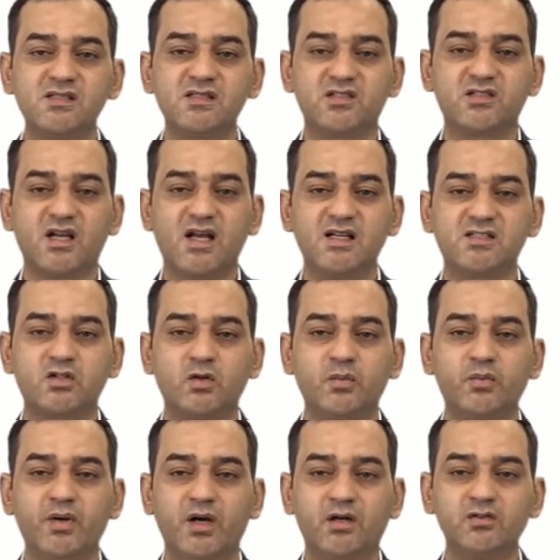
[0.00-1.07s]
such as
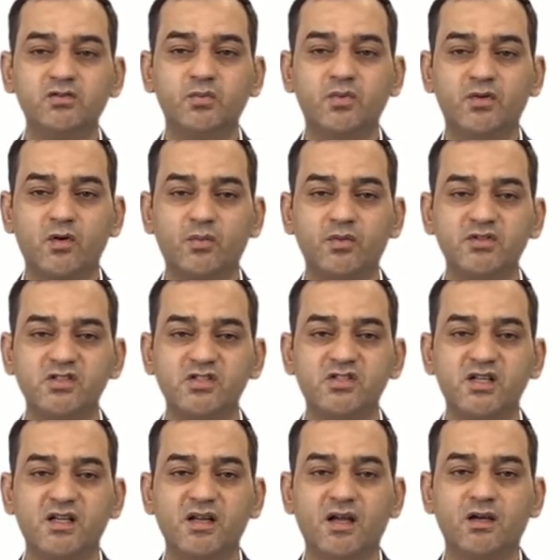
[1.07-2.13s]
compound
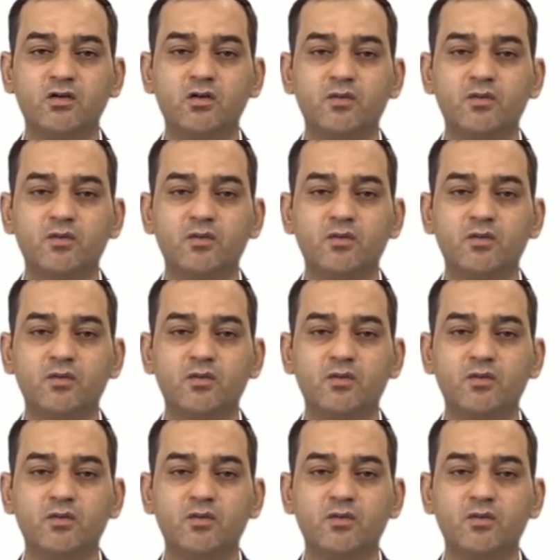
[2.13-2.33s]
proposition and